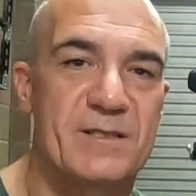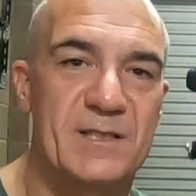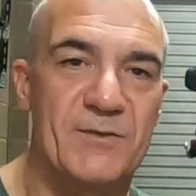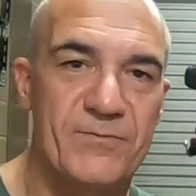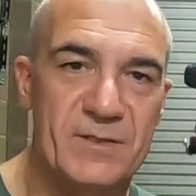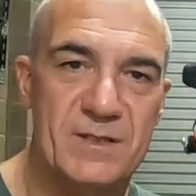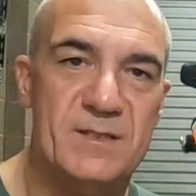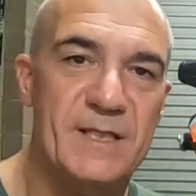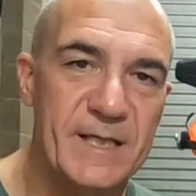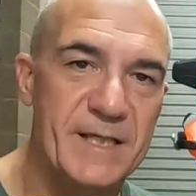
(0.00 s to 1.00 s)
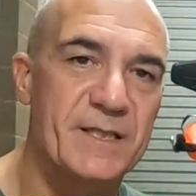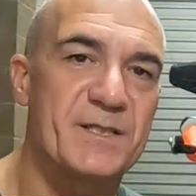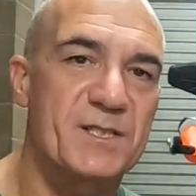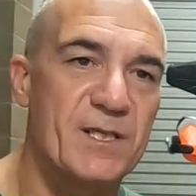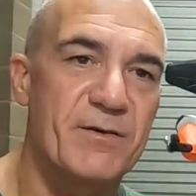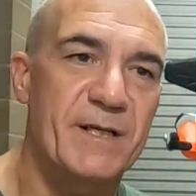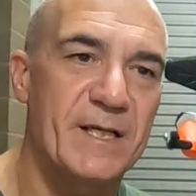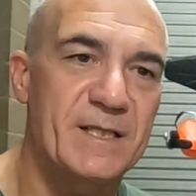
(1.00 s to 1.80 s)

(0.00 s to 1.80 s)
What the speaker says: the difference in the steering.